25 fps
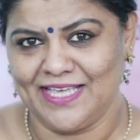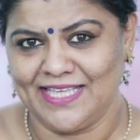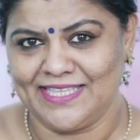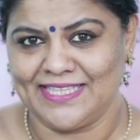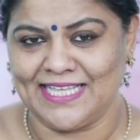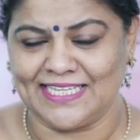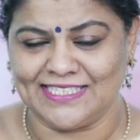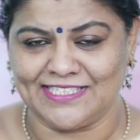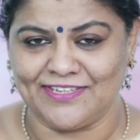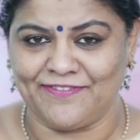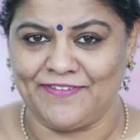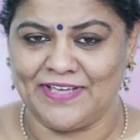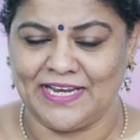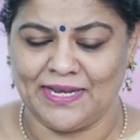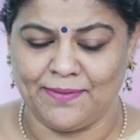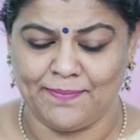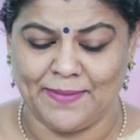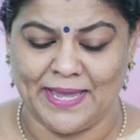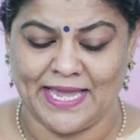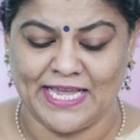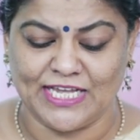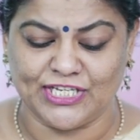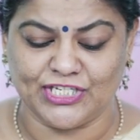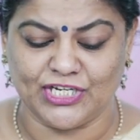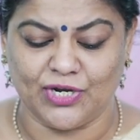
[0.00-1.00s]
That's a very
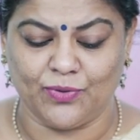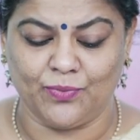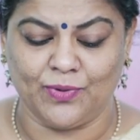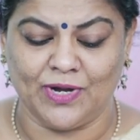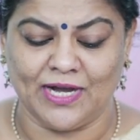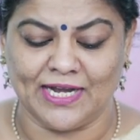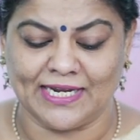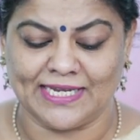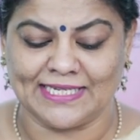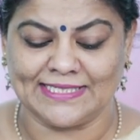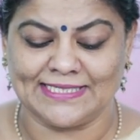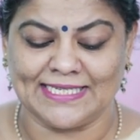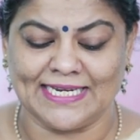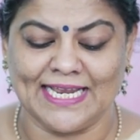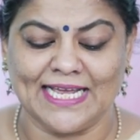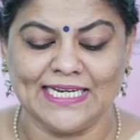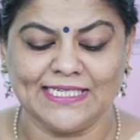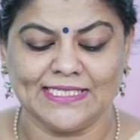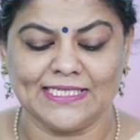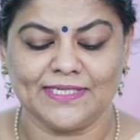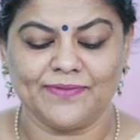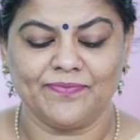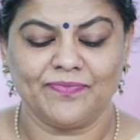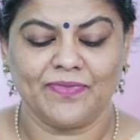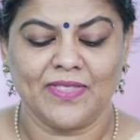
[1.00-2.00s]
major work, isn't
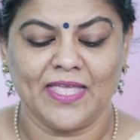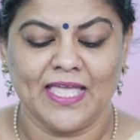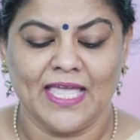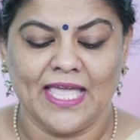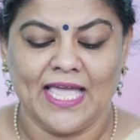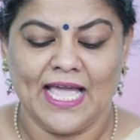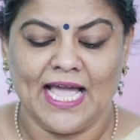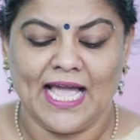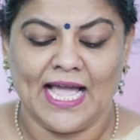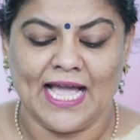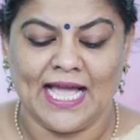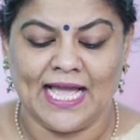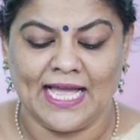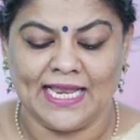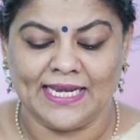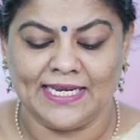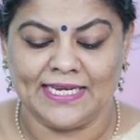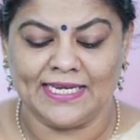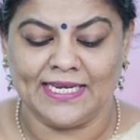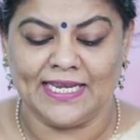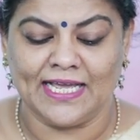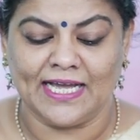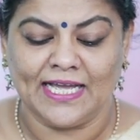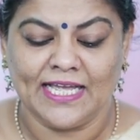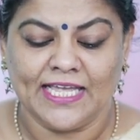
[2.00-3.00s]
it?
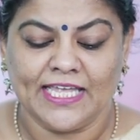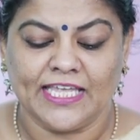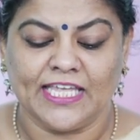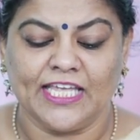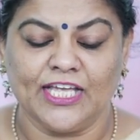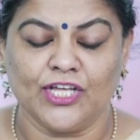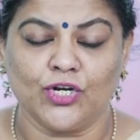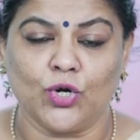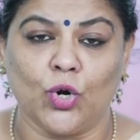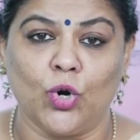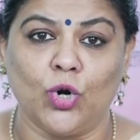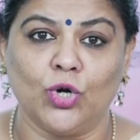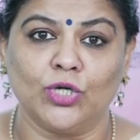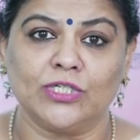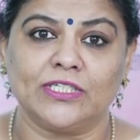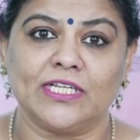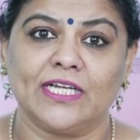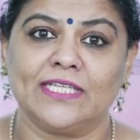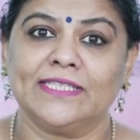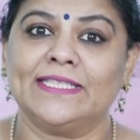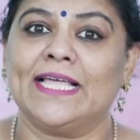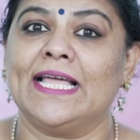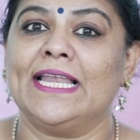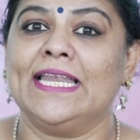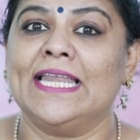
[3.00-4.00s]
And he
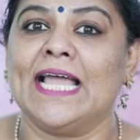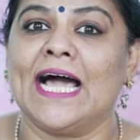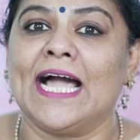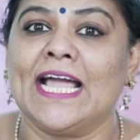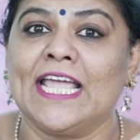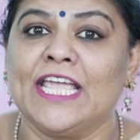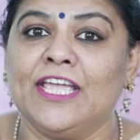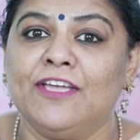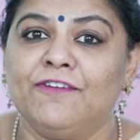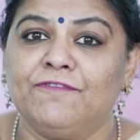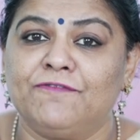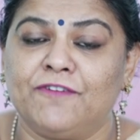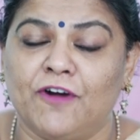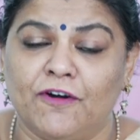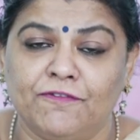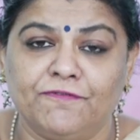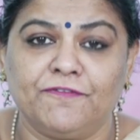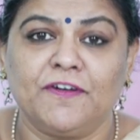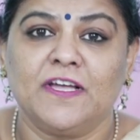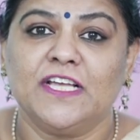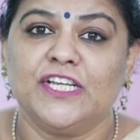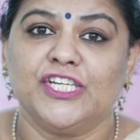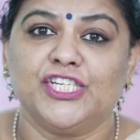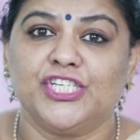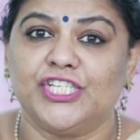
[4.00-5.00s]
wrote The Life of
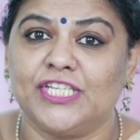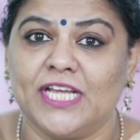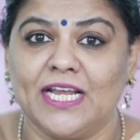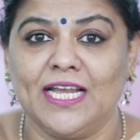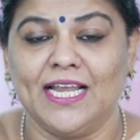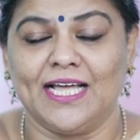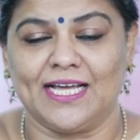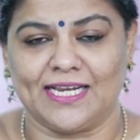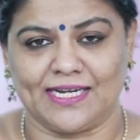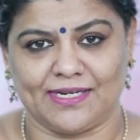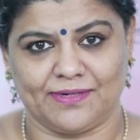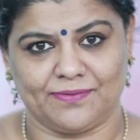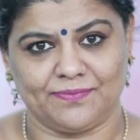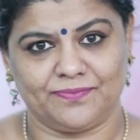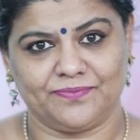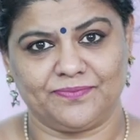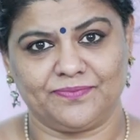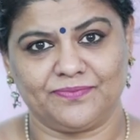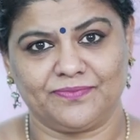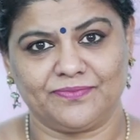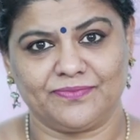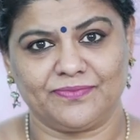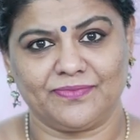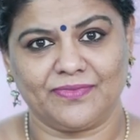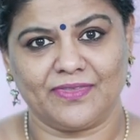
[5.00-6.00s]
Schiller.
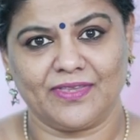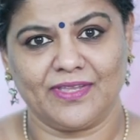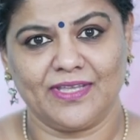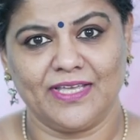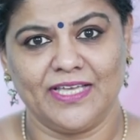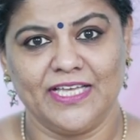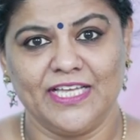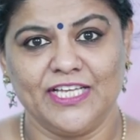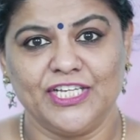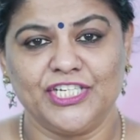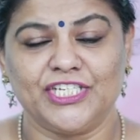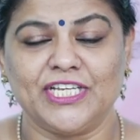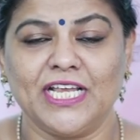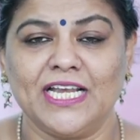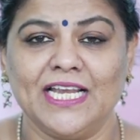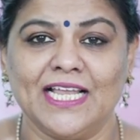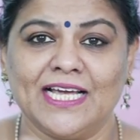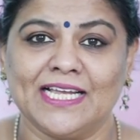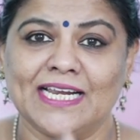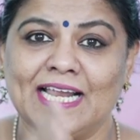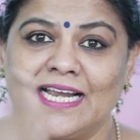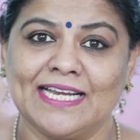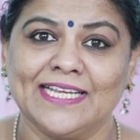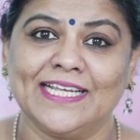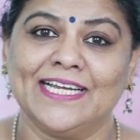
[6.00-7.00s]

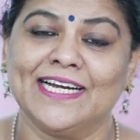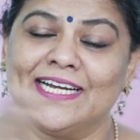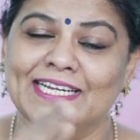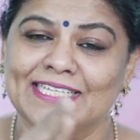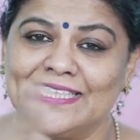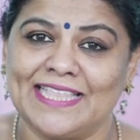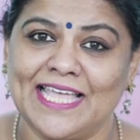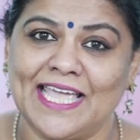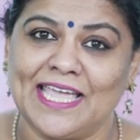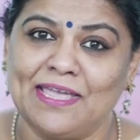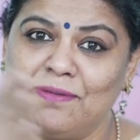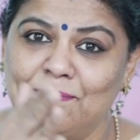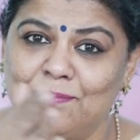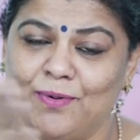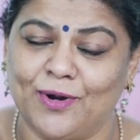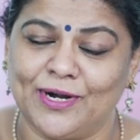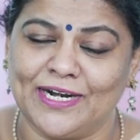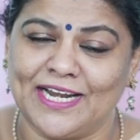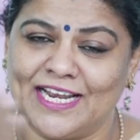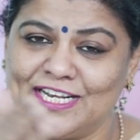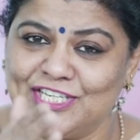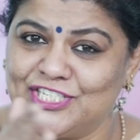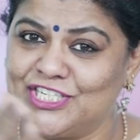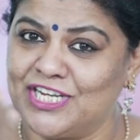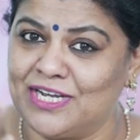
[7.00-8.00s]
Schiller and Goethe,
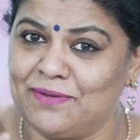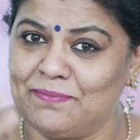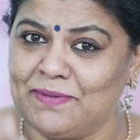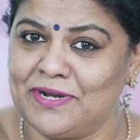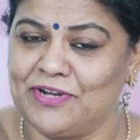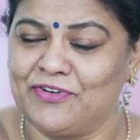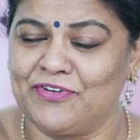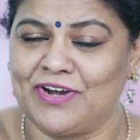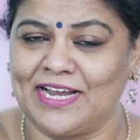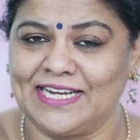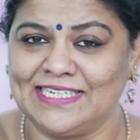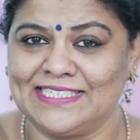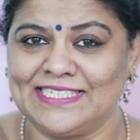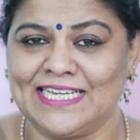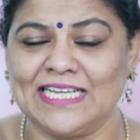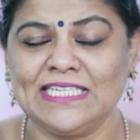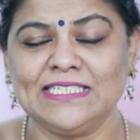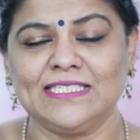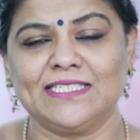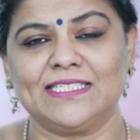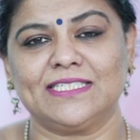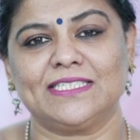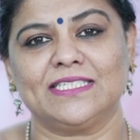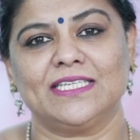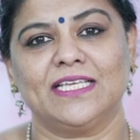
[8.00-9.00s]
important German
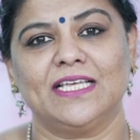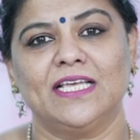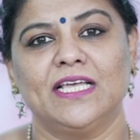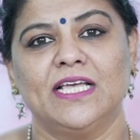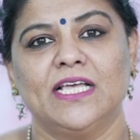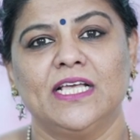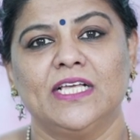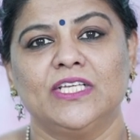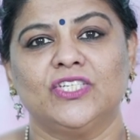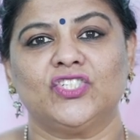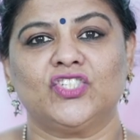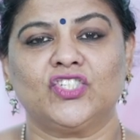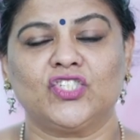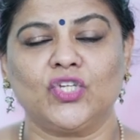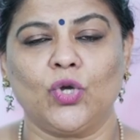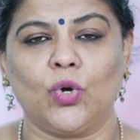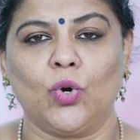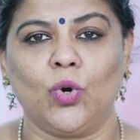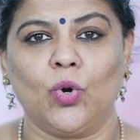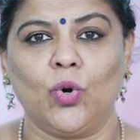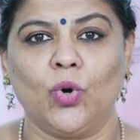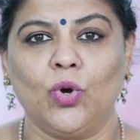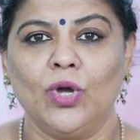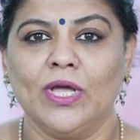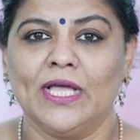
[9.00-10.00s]
writers.
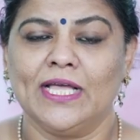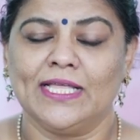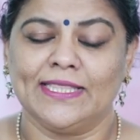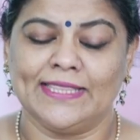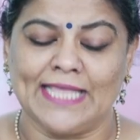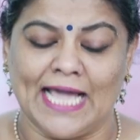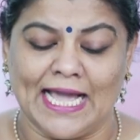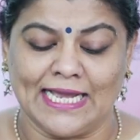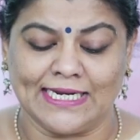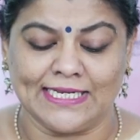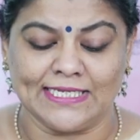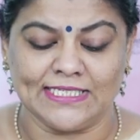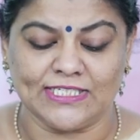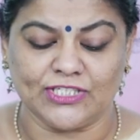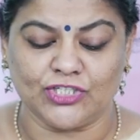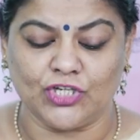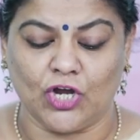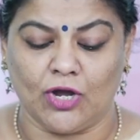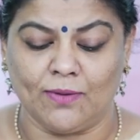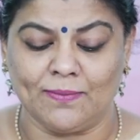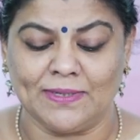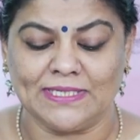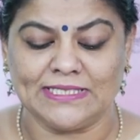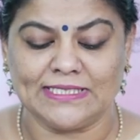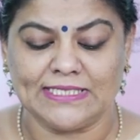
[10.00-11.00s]
So that is
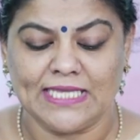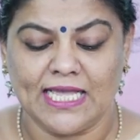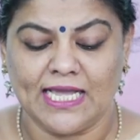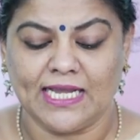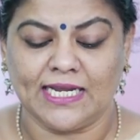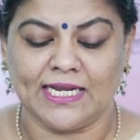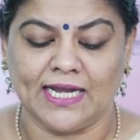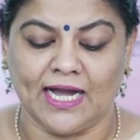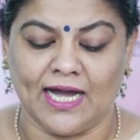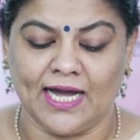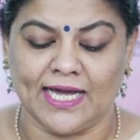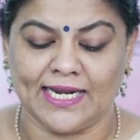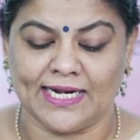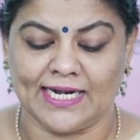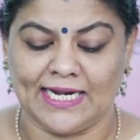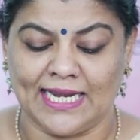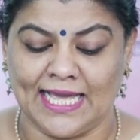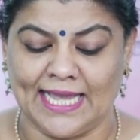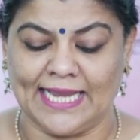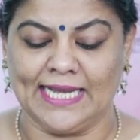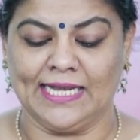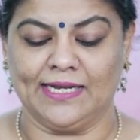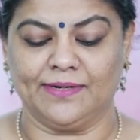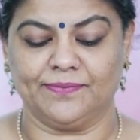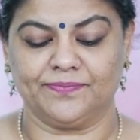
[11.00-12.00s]
Thomas
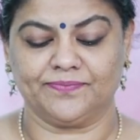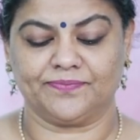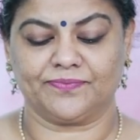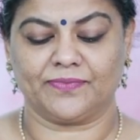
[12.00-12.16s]
Carlyle.